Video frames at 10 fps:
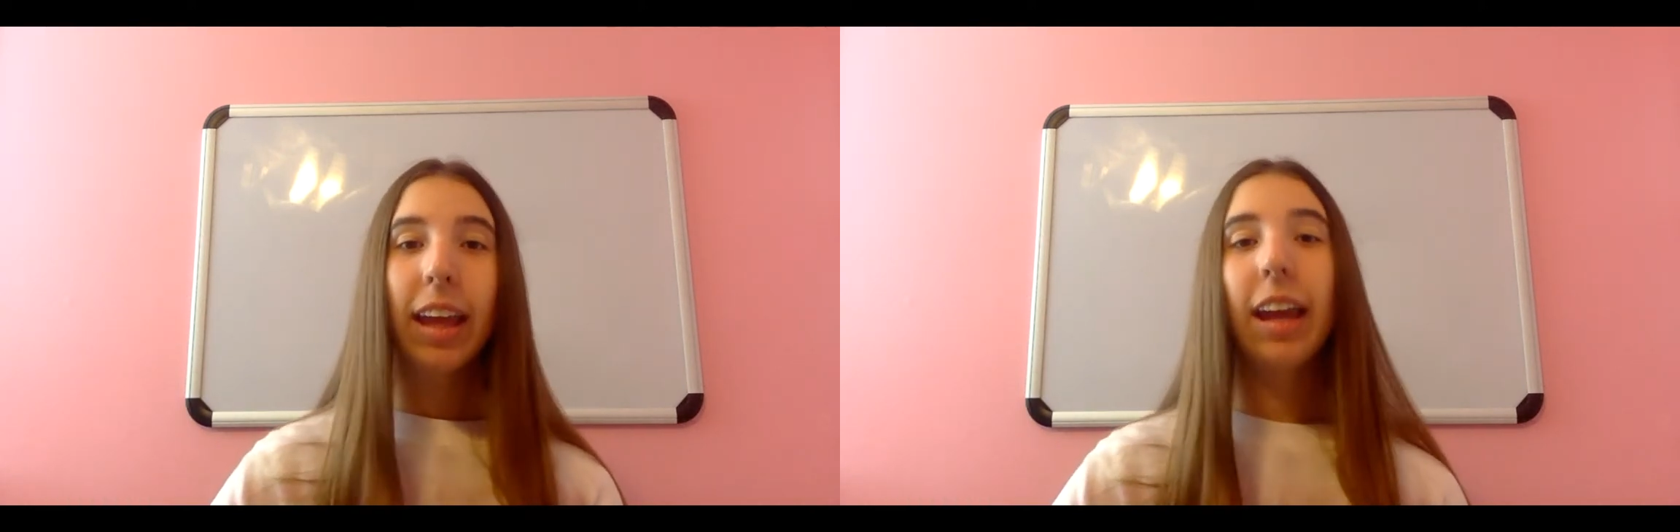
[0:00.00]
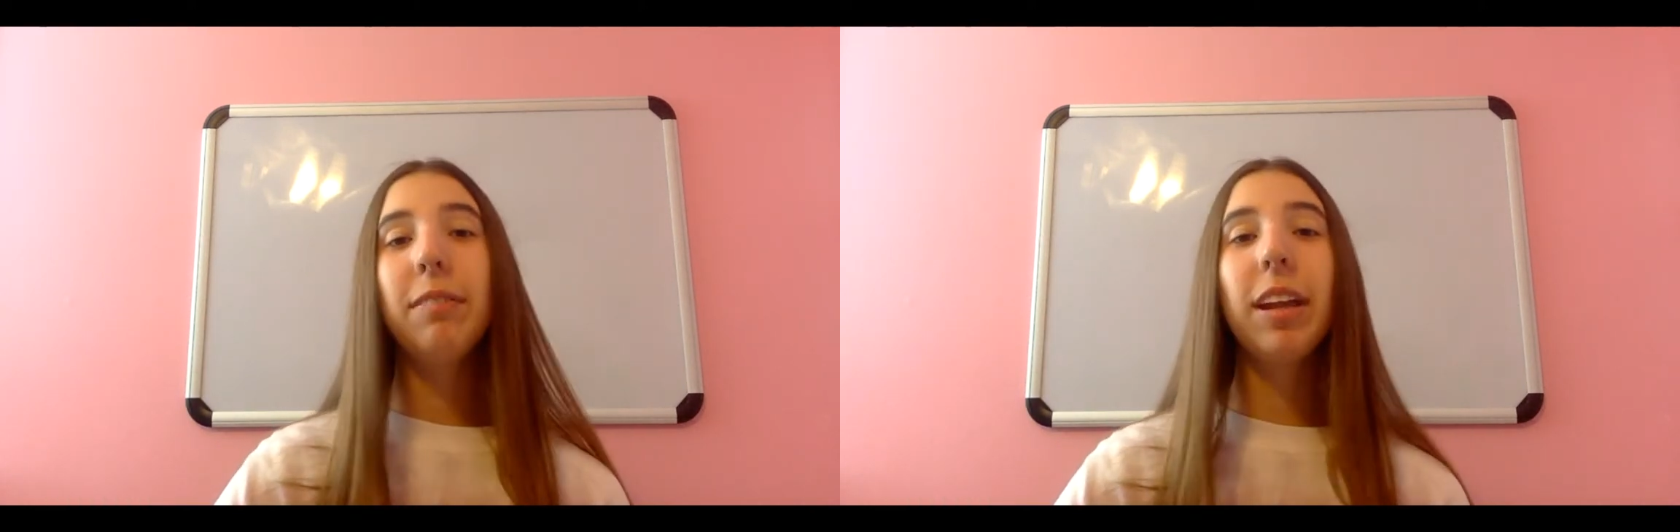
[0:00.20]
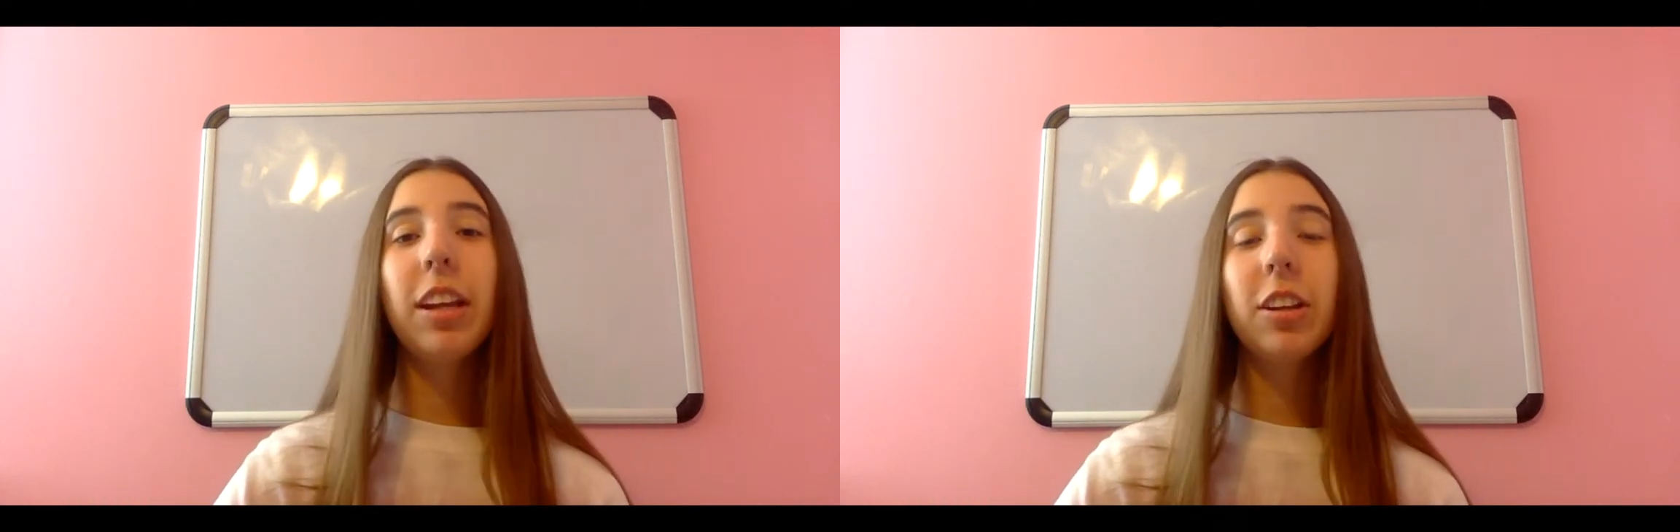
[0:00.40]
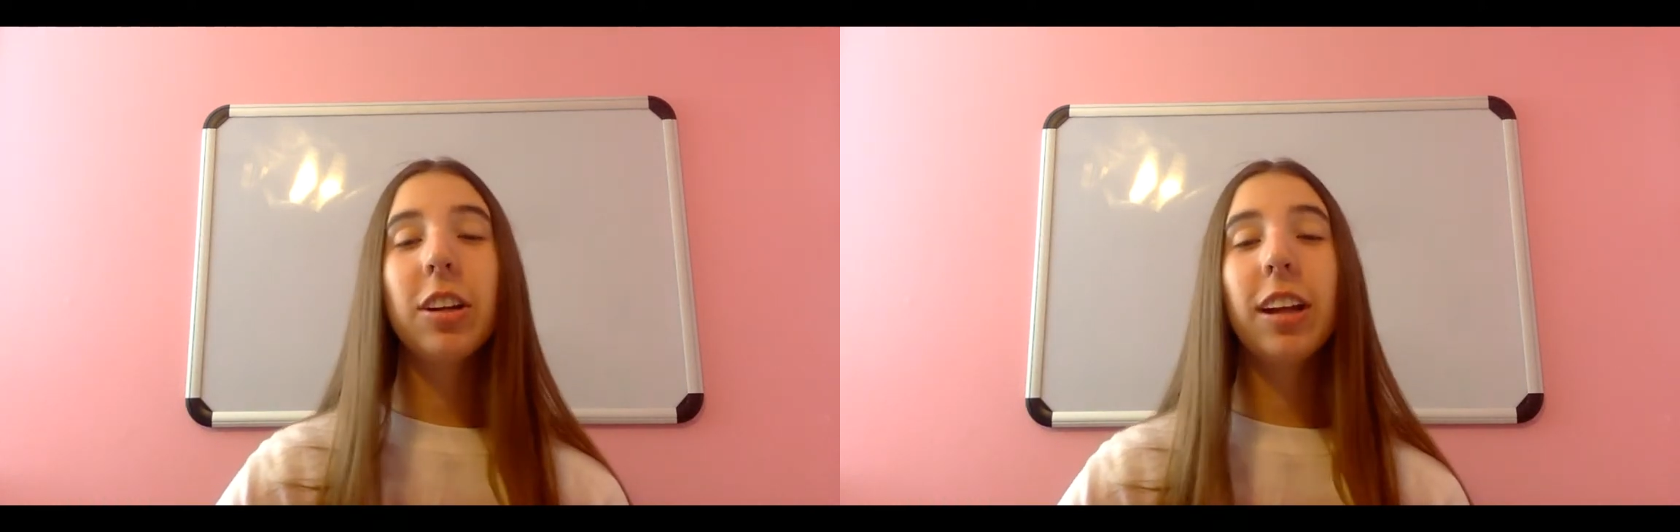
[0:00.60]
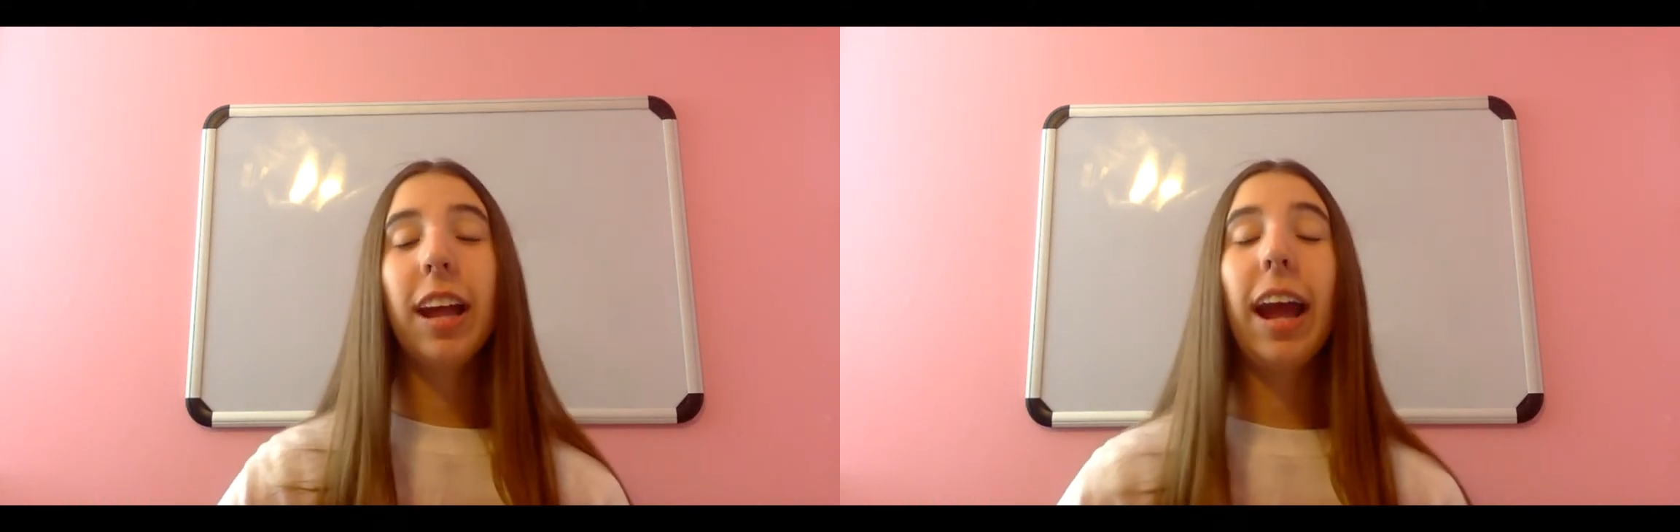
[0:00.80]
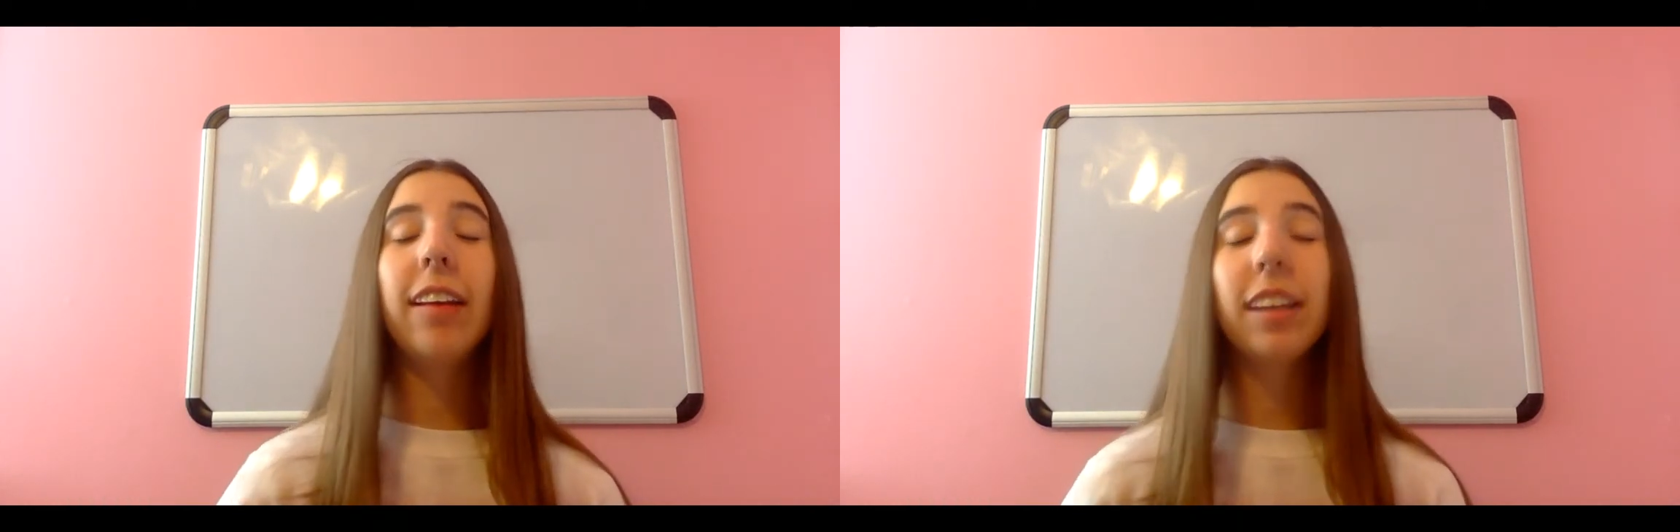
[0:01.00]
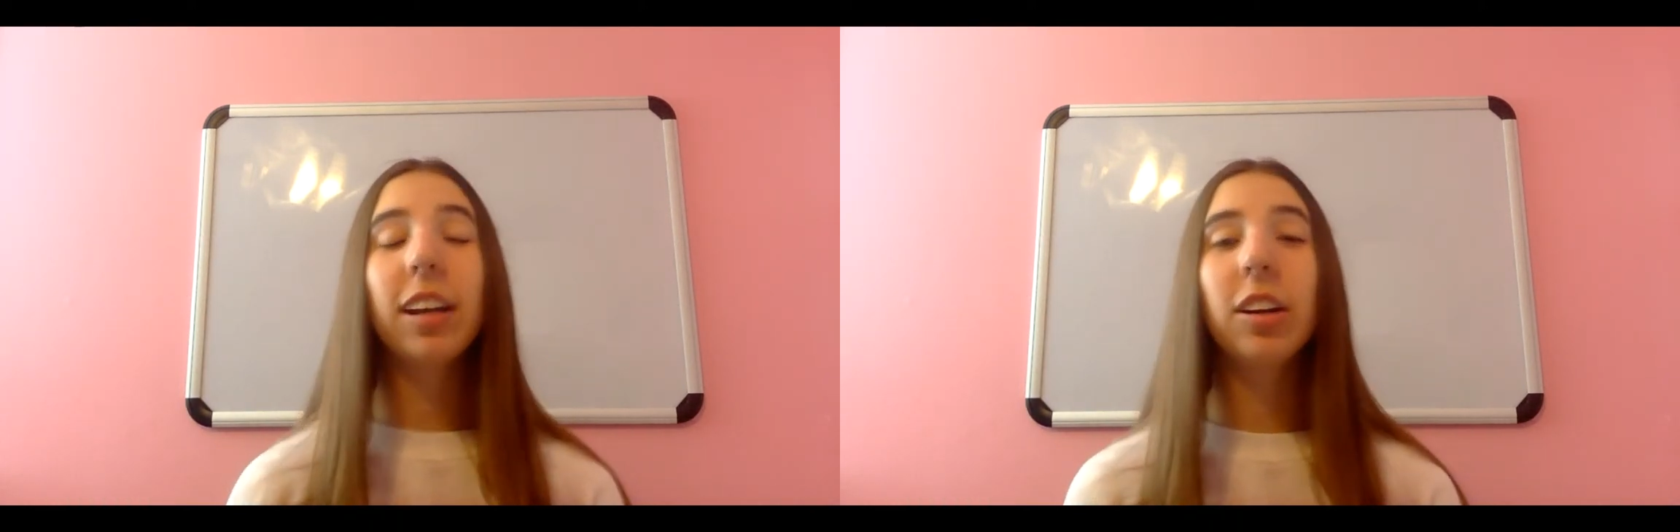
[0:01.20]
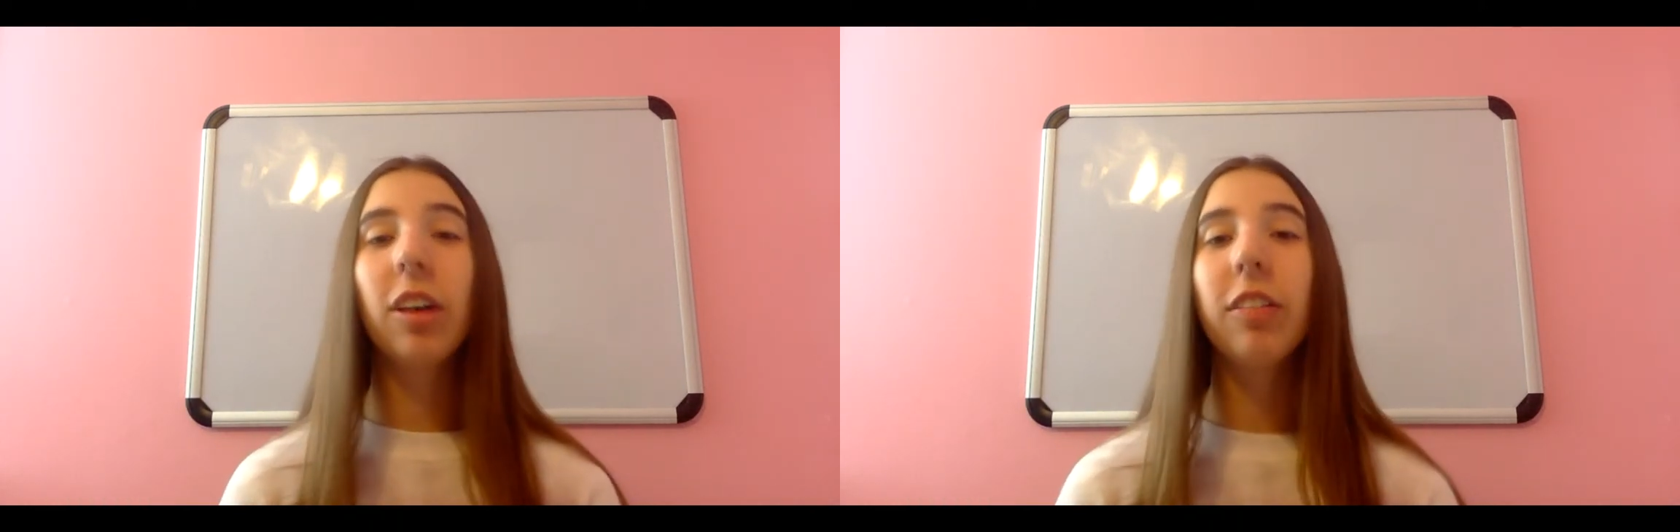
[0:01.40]
And make sure to ask an
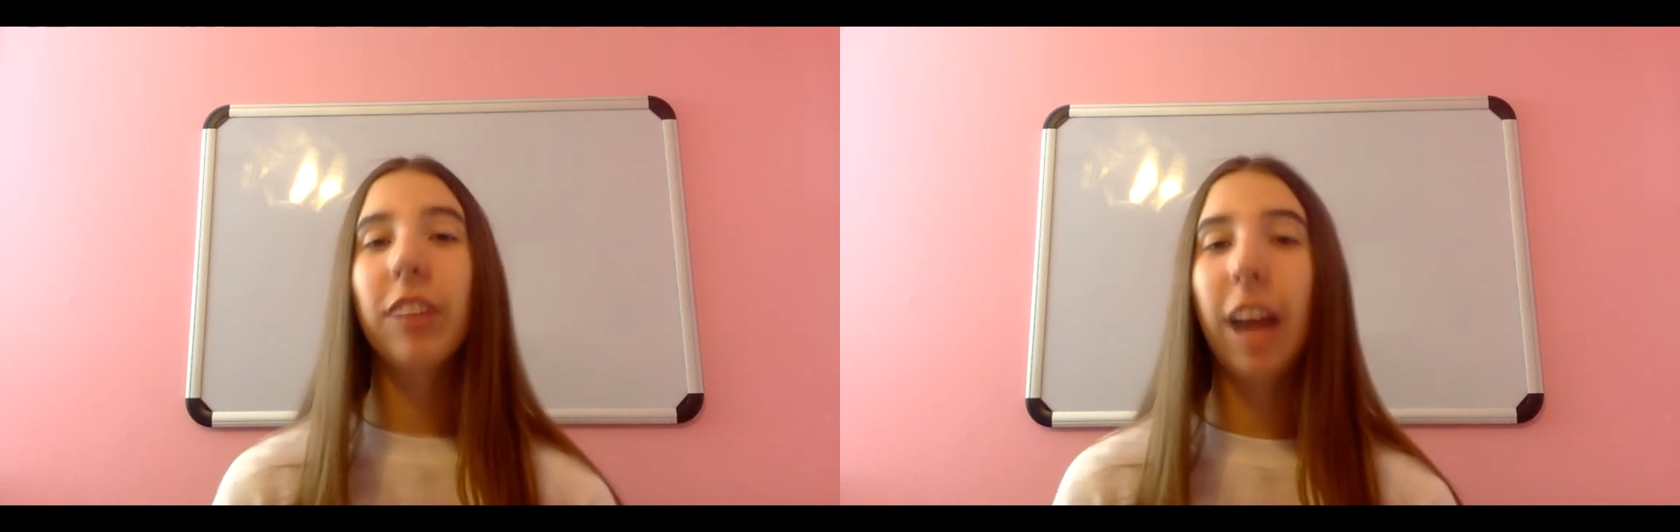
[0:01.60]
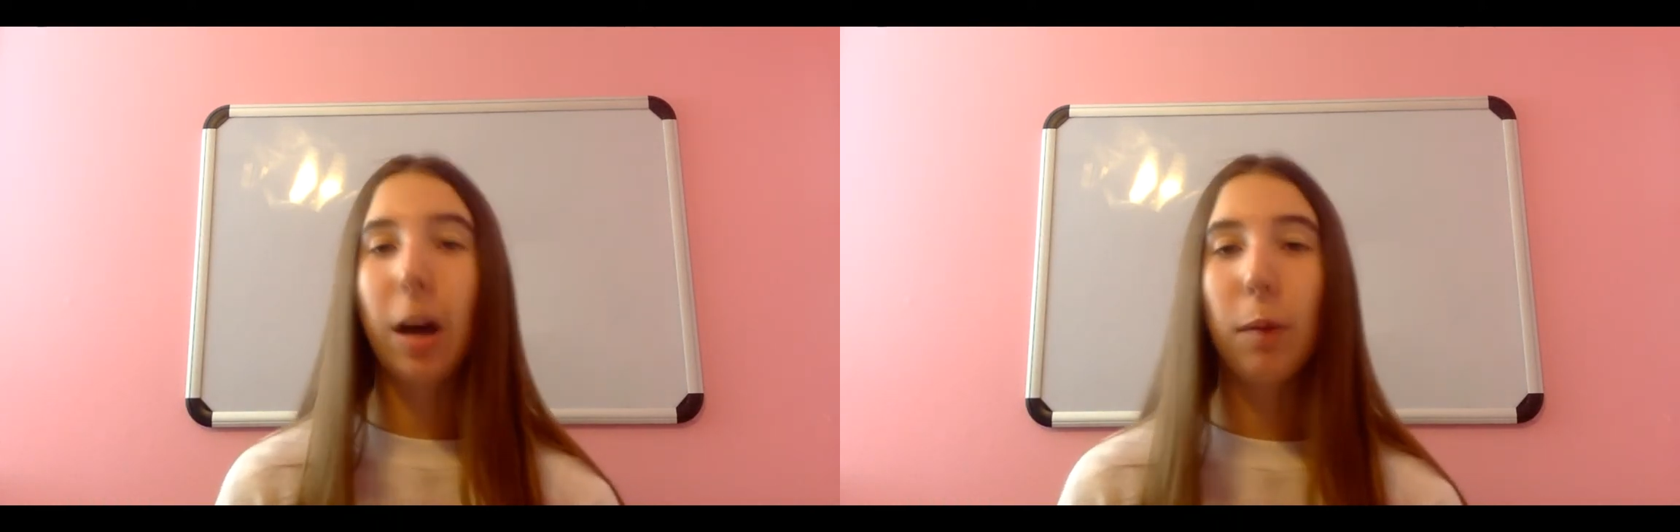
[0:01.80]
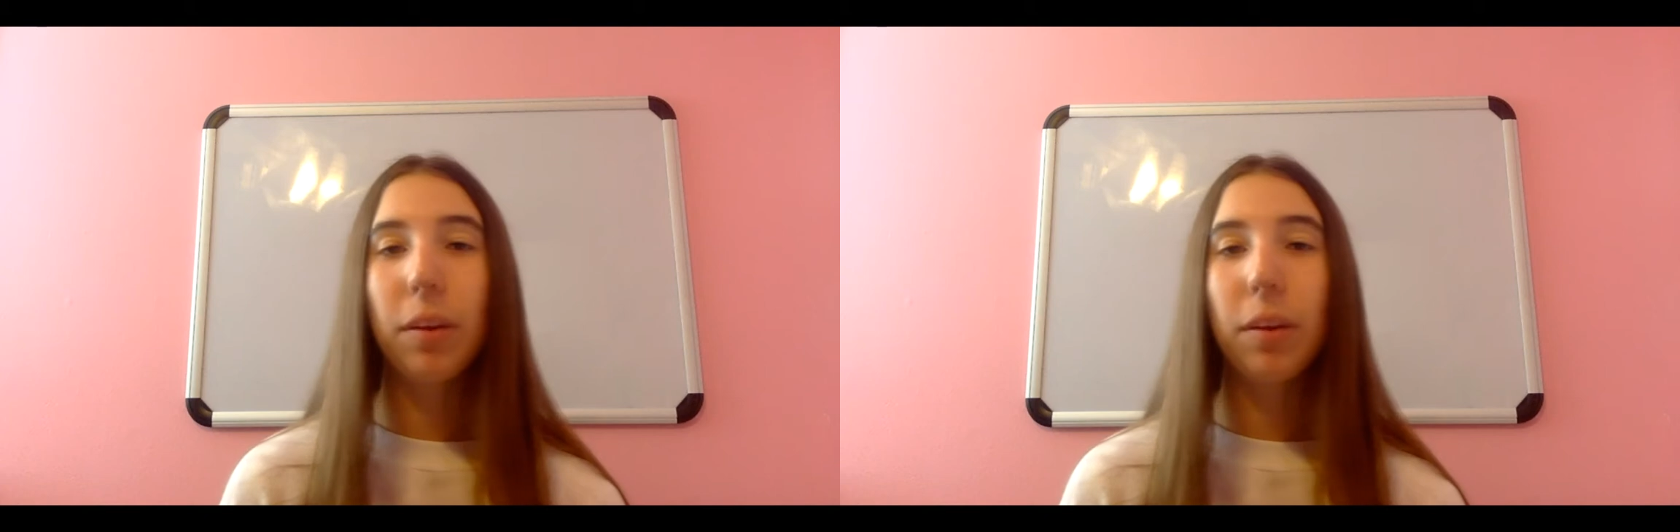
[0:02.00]
adult for help